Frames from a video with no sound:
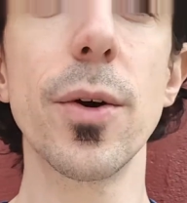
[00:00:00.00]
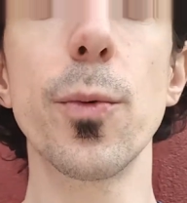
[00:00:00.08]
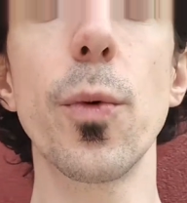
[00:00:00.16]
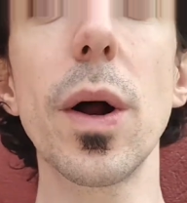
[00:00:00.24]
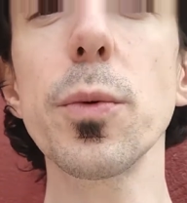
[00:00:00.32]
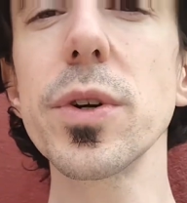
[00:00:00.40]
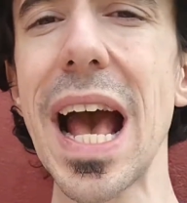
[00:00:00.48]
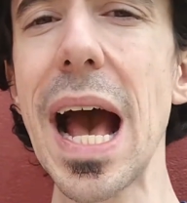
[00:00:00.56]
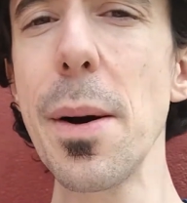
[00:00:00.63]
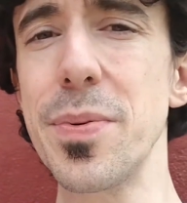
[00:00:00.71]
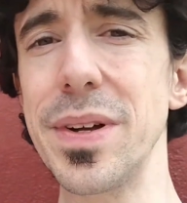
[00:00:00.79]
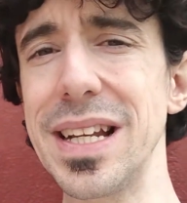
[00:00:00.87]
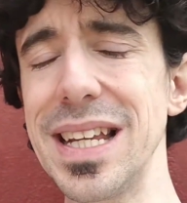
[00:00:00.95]
what would
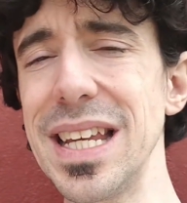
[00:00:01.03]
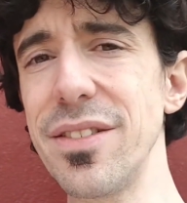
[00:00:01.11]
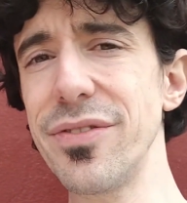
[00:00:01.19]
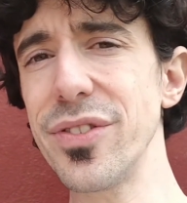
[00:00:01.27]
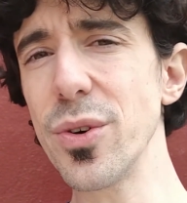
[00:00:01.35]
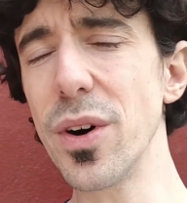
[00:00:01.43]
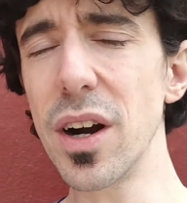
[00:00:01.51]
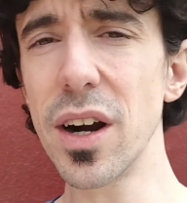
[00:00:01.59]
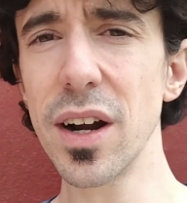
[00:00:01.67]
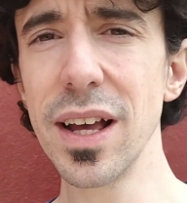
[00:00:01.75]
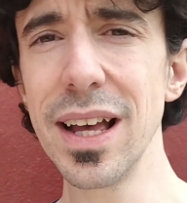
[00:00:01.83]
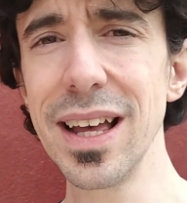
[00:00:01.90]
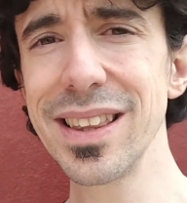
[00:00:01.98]
happen if you are
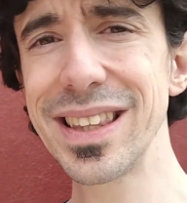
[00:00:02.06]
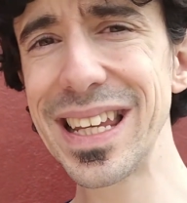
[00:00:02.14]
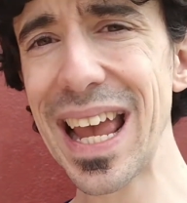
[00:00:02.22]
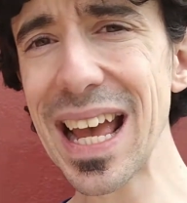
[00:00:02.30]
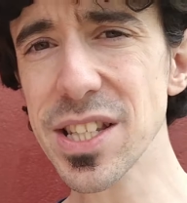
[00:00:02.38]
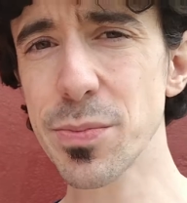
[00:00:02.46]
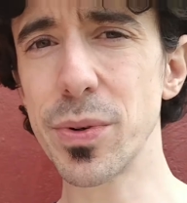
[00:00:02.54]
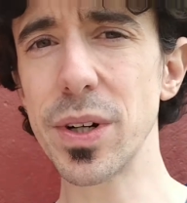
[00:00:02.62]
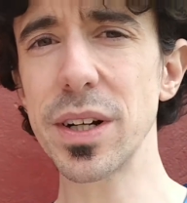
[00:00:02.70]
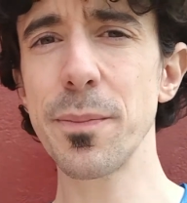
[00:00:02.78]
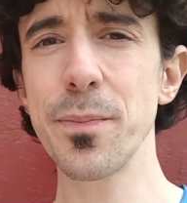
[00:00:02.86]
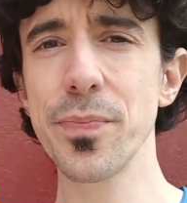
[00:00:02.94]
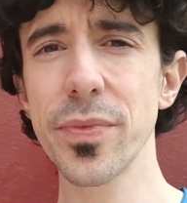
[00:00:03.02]
the expert
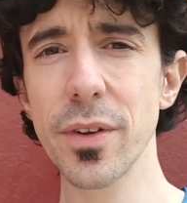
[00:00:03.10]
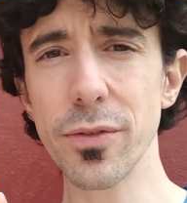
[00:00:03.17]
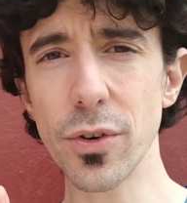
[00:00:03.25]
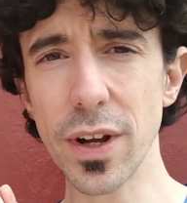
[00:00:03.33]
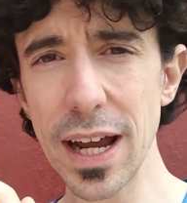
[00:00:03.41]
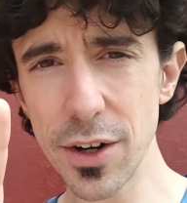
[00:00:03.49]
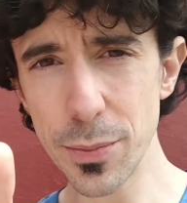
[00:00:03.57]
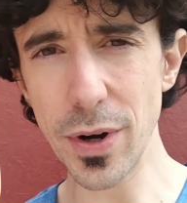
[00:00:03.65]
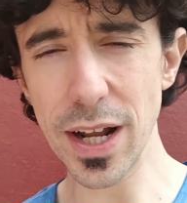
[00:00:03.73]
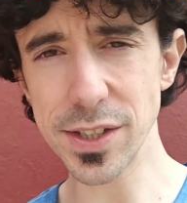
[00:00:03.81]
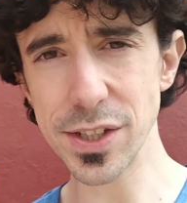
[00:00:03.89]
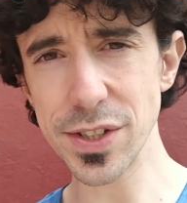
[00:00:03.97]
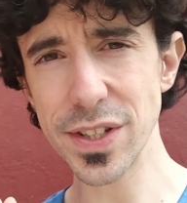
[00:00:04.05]
for
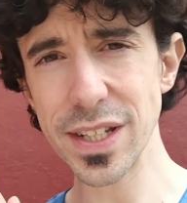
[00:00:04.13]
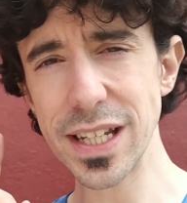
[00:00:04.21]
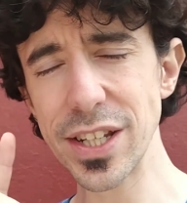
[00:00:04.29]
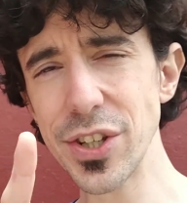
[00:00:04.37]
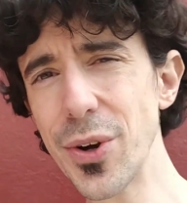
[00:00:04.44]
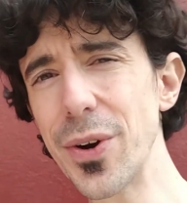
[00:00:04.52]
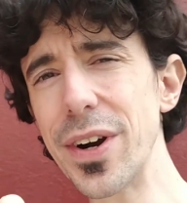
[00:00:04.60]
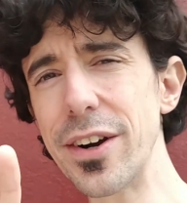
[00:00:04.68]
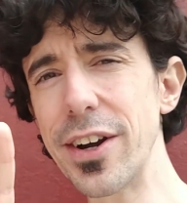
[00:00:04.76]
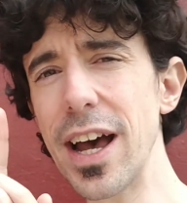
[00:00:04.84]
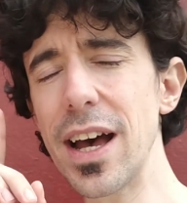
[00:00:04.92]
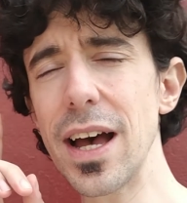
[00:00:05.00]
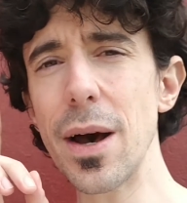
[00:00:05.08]
chiropractors in your
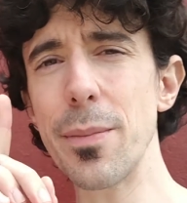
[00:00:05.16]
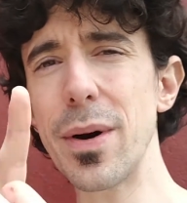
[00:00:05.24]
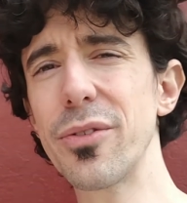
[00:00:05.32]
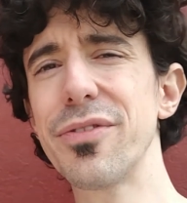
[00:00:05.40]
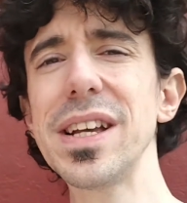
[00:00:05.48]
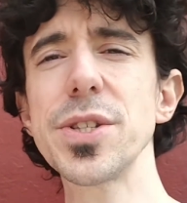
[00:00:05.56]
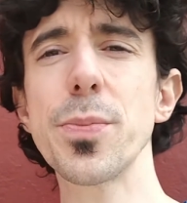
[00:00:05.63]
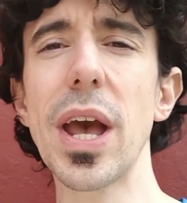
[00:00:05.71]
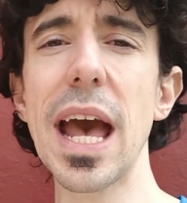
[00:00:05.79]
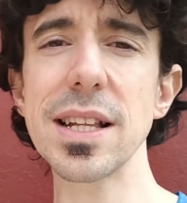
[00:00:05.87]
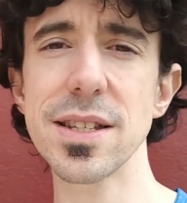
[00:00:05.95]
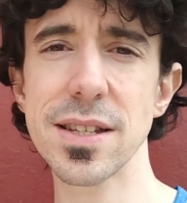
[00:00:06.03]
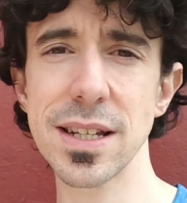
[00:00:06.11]
area about Facebook
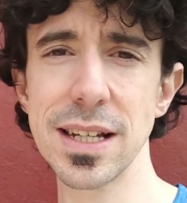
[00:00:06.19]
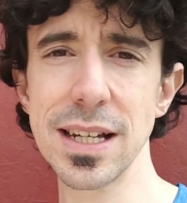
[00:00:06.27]
ads?